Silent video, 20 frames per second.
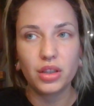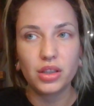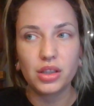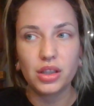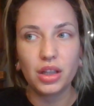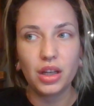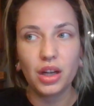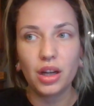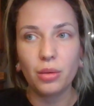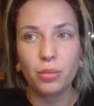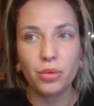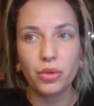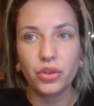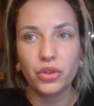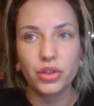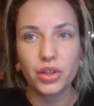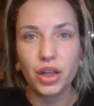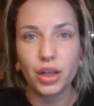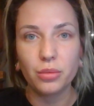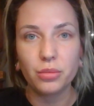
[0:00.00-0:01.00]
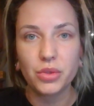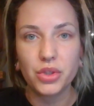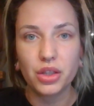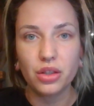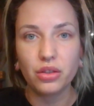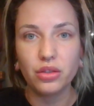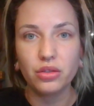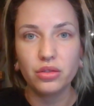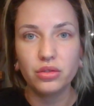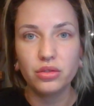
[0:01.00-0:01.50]
I see it happen all the time
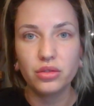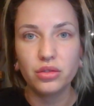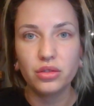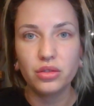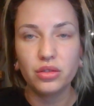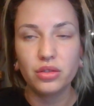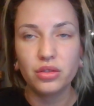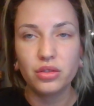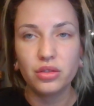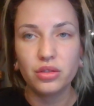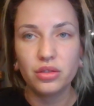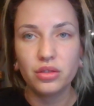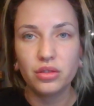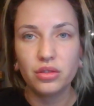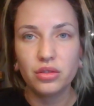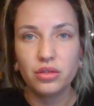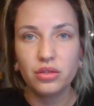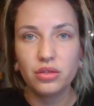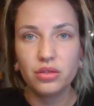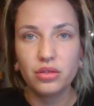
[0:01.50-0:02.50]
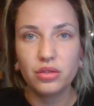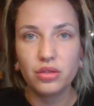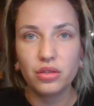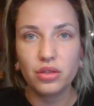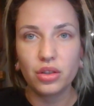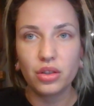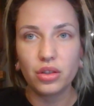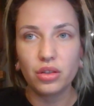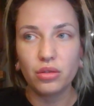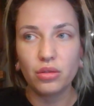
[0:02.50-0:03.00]
still.
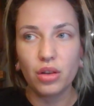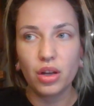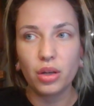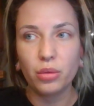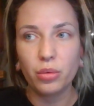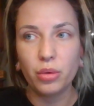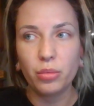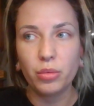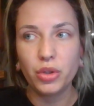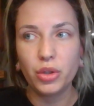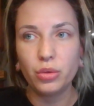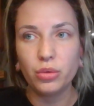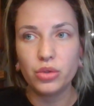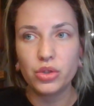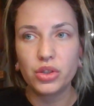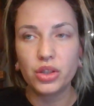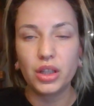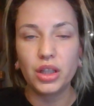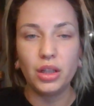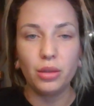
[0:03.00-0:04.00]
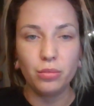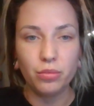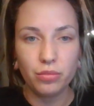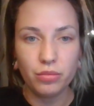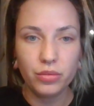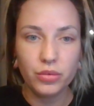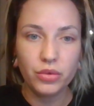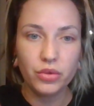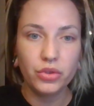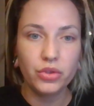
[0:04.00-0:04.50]
There are a lot of women who just keep
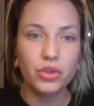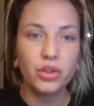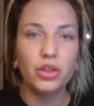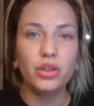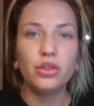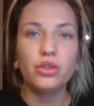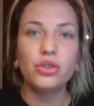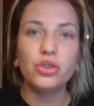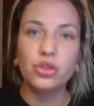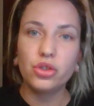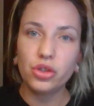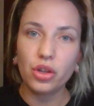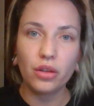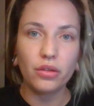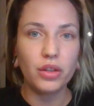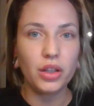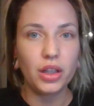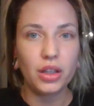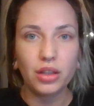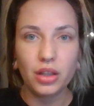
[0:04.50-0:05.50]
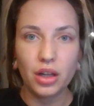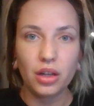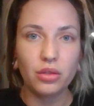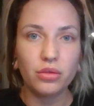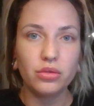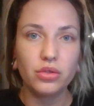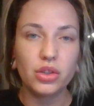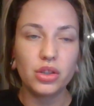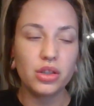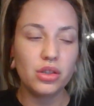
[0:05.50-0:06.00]
shoving it
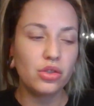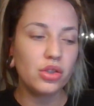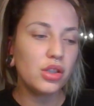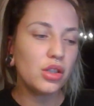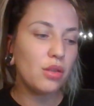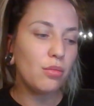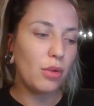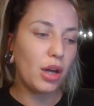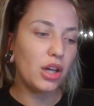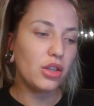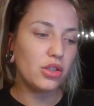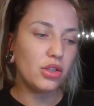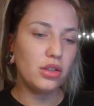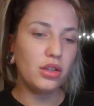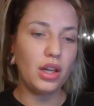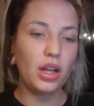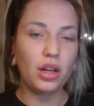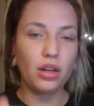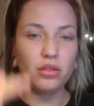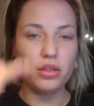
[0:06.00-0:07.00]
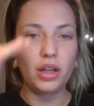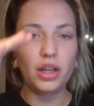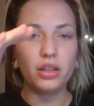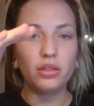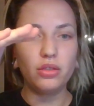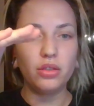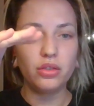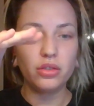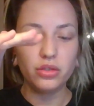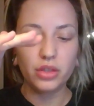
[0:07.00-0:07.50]
down. Just imagine like a
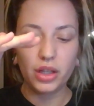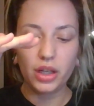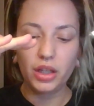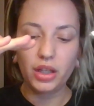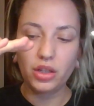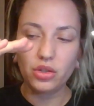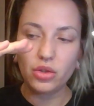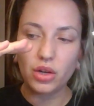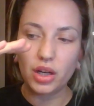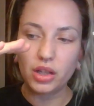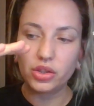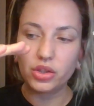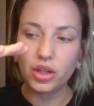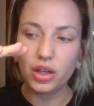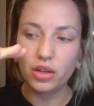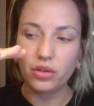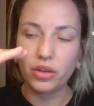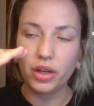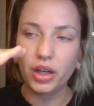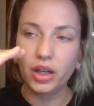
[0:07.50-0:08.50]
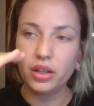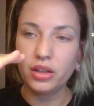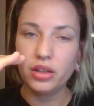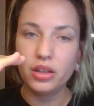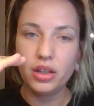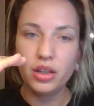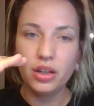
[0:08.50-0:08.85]
little tiny trash can, right?